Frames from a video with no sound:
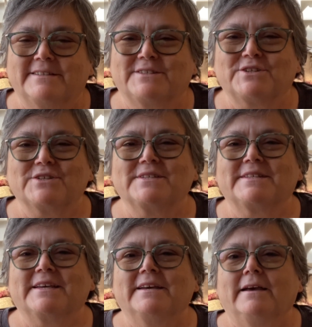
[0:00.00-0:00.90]
It's
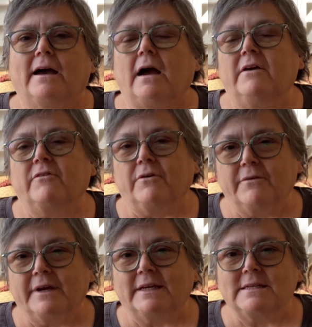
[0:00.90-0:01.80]
just I've
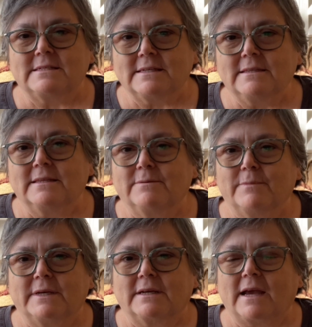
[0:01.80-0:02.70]
already seen
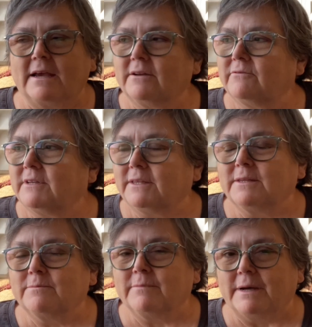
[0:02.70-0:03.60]
them and kind of done
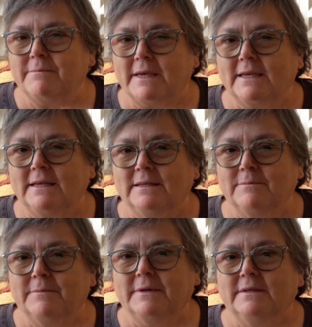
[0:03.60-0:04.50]
them by making
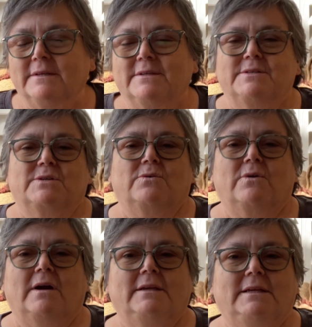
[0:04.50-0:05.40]
them.
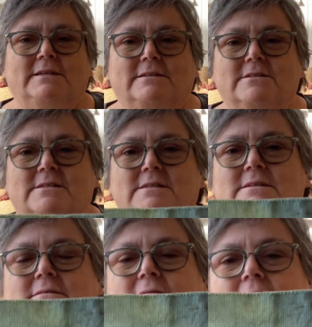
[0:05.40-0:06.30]
So I need to just
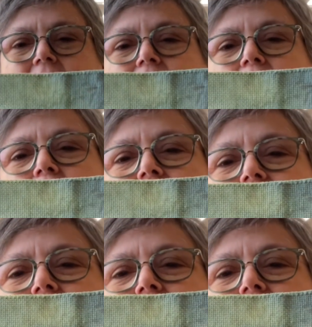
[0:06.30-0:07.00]
help